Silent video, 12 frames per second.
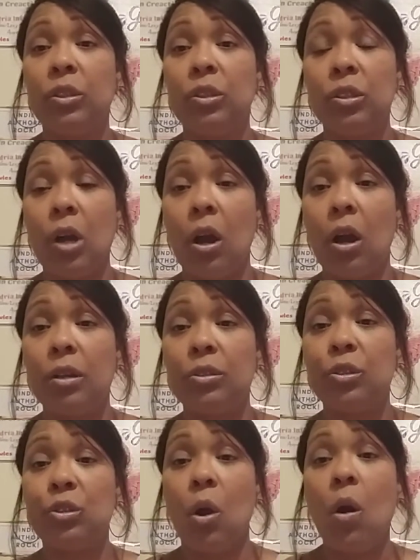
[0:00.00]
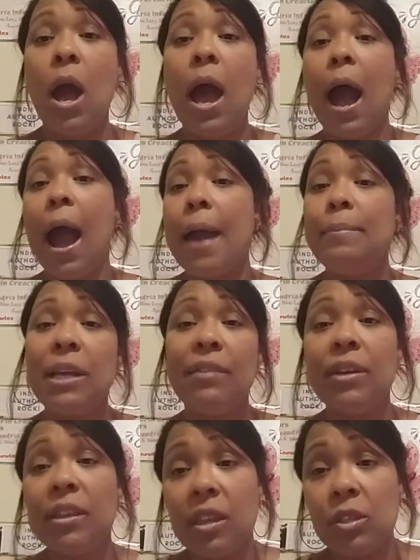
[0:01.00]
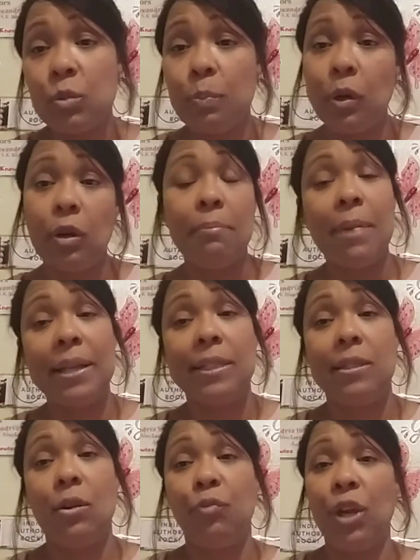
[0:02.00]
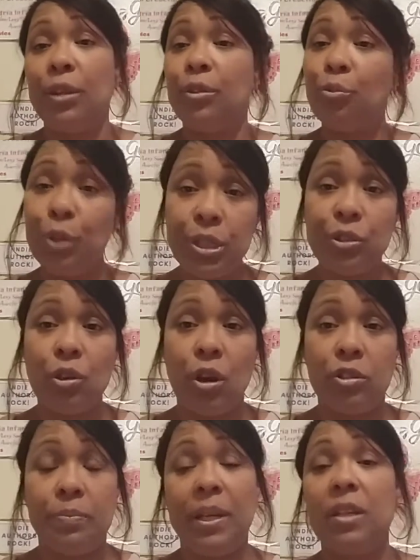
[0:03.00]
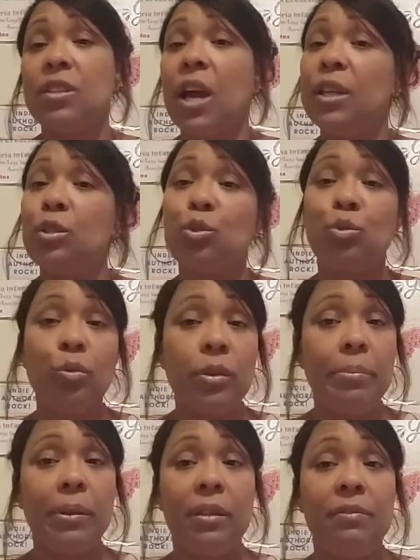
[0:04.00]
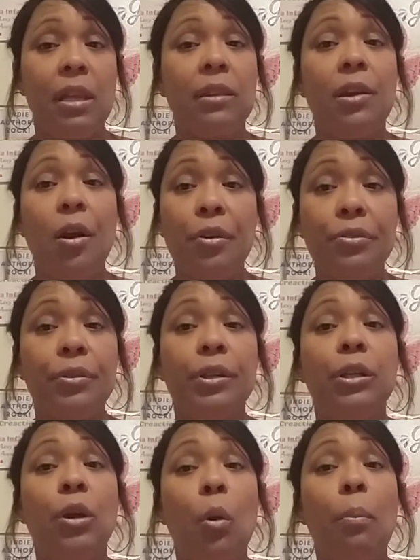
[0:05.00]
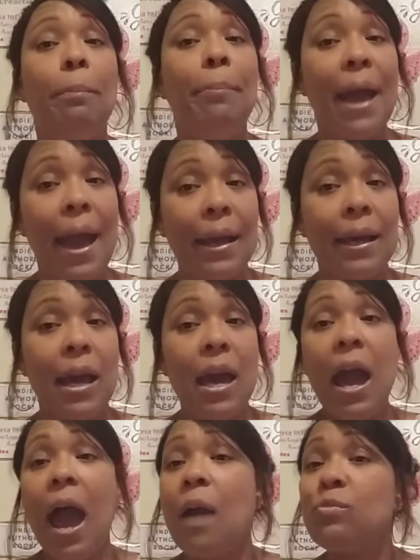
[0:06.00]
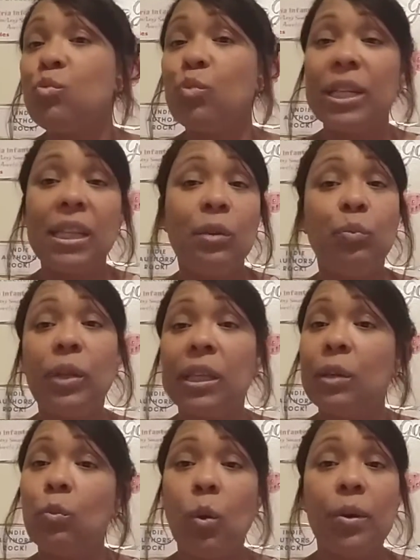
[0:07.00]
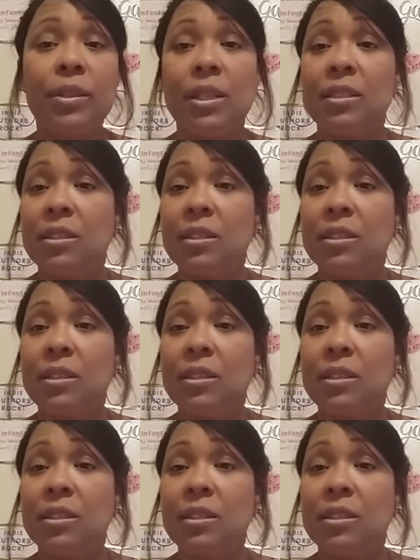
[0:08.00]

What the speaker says: So I'm giving this book myself a 3 stars because I truly believe that the author could go back and really, really work this up.